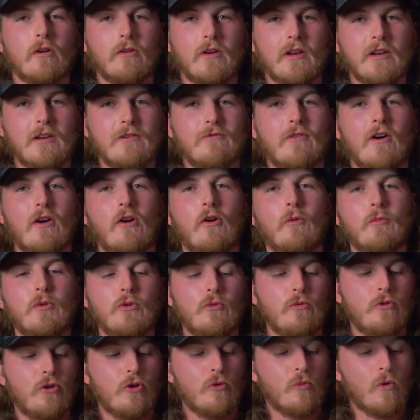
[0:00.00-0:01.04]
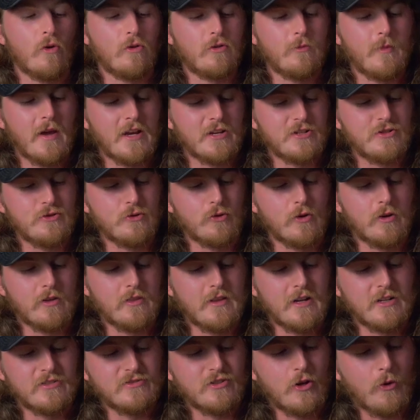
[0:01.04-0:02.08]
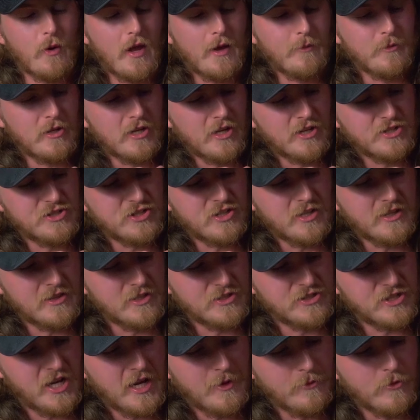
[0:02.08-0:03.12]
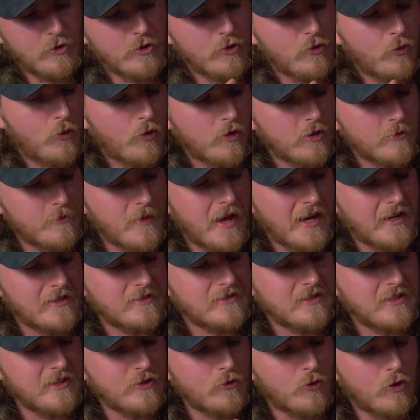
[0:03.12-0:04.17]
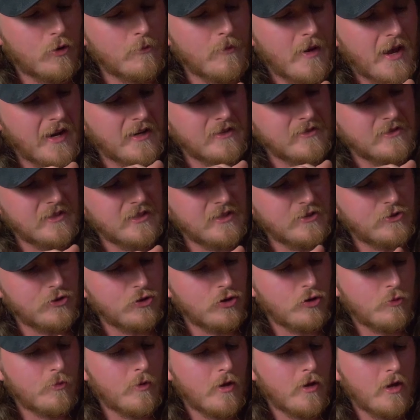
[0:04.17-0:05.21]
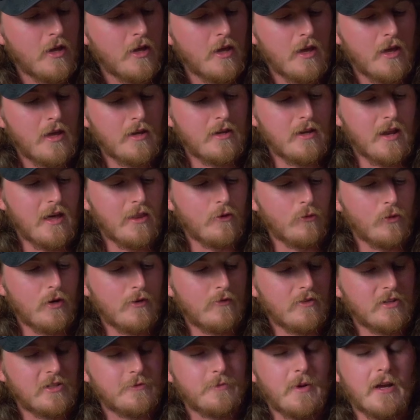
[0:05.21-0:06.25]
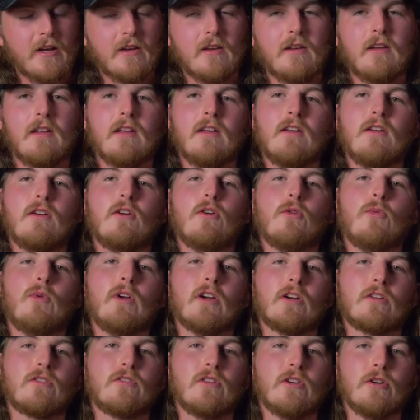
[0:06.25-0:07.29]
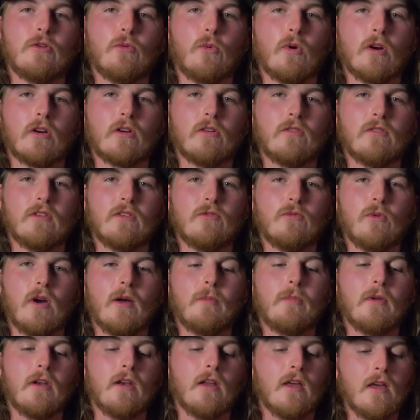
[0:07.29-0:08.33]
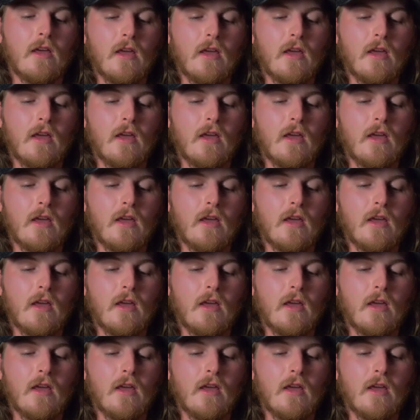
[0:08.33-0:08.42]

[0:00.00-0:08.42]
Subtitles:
on any firearm, you do want to make sure there's no ammunition in the chamber or the magazine or magazine tube. Now that we've inspected it, we are clear to work on this weapon.